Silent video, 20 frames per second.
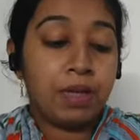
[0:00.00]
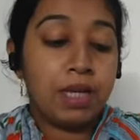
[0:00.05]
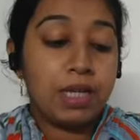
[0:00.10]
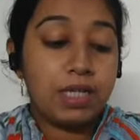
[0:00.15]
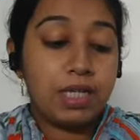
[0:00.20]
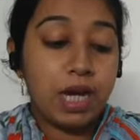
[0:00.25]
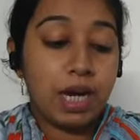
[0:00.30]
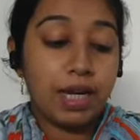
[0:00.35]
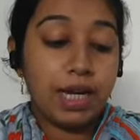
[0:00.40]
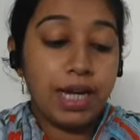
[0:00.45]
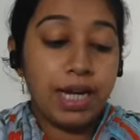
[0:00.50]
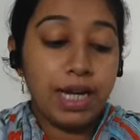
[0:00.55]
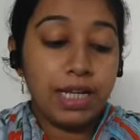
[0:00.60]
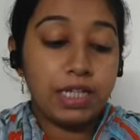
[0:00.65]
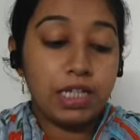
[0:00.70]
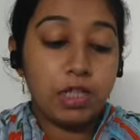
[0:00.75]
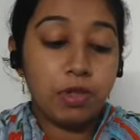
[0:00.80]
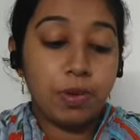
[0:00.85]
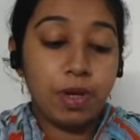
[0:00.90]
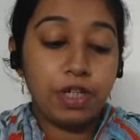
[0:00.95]
study each
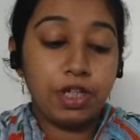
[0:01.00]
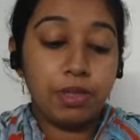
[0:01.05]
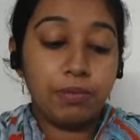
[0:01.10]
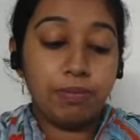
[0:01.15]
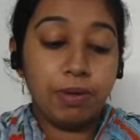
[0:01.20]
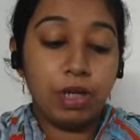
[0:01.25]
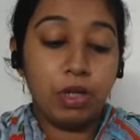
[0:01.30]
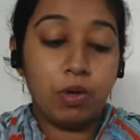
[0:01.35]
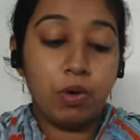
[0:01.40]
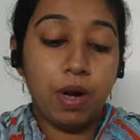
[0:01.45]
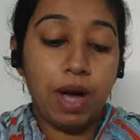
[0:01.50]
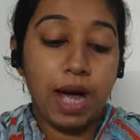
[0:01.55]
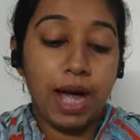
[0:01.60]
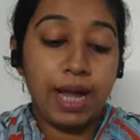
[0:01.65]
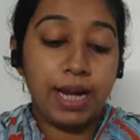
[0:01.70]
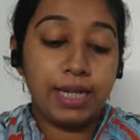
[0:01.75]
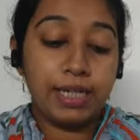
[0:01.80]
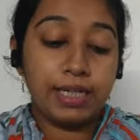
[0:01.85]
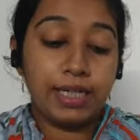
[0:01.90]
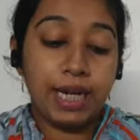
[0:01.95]
situation below
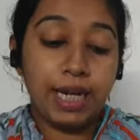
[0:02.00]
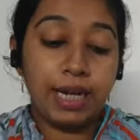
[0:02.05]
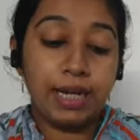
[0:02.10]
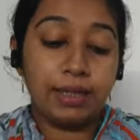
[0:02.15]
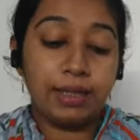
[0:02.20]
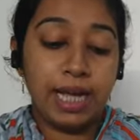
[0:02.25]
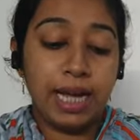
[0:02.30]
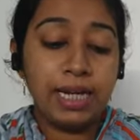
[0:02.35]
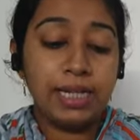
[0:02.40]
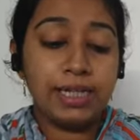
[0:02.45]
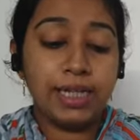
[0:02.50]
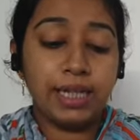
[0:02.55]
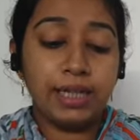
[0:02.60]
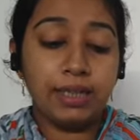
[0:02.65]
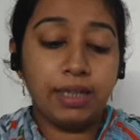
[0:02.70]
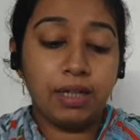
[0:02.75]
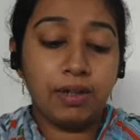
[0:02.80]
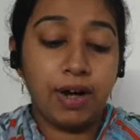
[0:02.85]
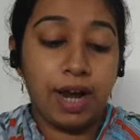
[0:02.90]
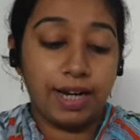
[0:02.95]
and then take
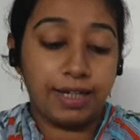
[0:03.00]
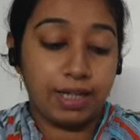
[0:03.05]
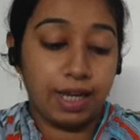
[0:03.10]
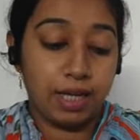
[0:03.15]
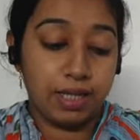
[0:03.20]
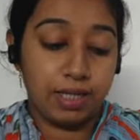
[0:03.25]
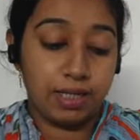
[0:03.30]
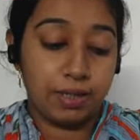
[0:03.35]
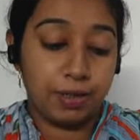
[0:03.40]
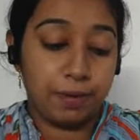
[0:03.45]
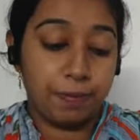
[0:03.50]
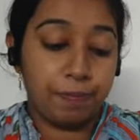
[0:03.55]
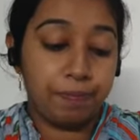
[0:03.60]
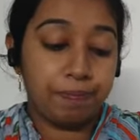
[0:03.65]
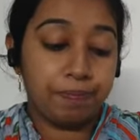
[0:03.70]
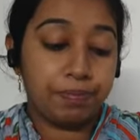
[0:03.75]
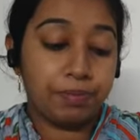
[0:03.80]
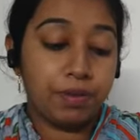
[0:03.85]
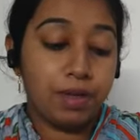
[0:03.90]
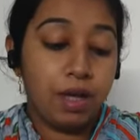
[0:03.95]
the right answer.
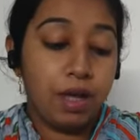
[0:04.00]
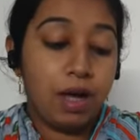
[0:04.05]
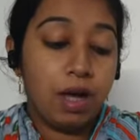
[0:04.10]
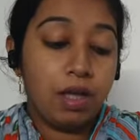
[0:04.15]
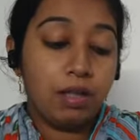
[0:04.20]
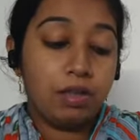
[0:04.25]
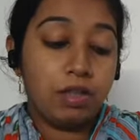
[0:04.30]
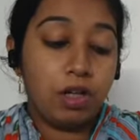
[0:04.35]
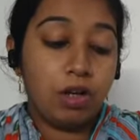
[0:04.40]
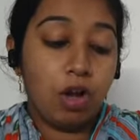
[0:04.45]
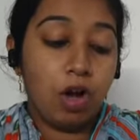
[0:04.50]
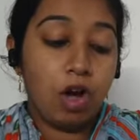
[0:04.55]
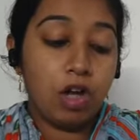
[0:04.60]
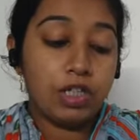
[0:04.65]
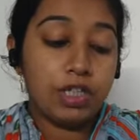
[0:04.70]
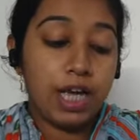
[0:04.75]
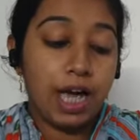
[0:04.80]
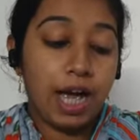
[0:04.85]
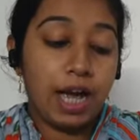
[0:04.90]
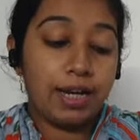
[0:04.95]
The
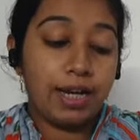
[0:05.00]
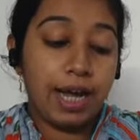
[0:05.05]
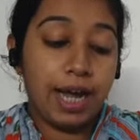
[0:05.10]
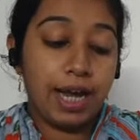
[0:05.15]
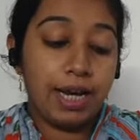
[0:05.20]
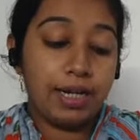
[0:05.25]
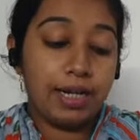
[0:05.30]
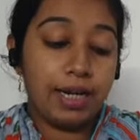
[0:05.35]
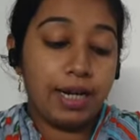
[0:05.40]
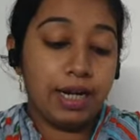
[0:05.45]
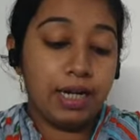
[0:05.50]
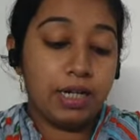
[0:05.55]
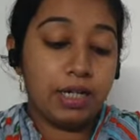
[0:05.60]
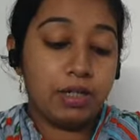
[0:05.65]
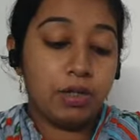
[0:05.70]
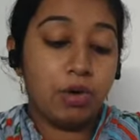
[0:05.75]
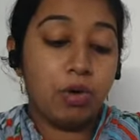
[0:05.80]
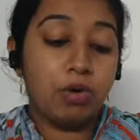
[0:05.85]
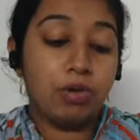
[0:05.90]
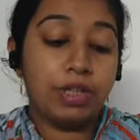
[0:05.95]
launch had ended,
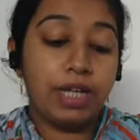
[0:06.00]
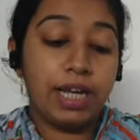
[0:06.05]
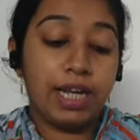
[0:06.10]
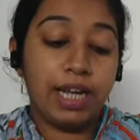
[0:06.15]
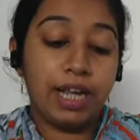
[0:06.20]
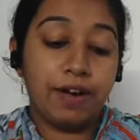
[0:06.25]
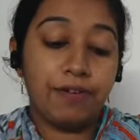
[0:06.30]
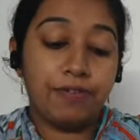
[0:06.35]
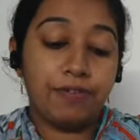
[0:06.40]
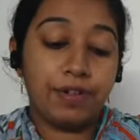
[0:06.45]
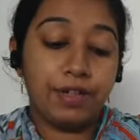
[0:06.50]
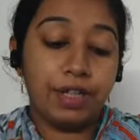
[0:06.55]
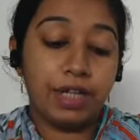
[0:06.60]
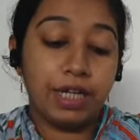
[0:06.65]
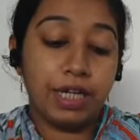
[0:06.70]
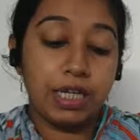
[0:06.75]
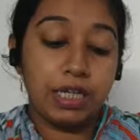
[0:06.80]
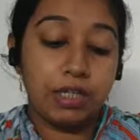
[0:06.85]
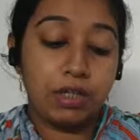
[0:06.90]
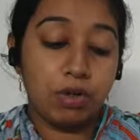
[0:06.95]
so they left the
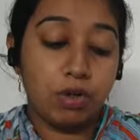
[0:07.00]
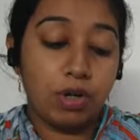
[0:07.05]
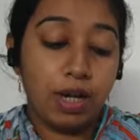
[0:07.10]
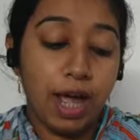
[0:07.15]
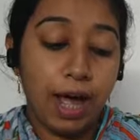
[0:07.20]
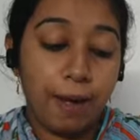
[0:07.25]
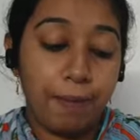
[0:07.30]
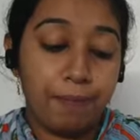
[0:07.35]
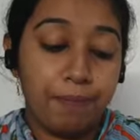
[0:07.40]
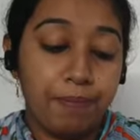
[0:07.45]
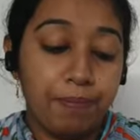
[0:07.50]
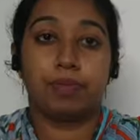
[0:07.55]
ISRO lab.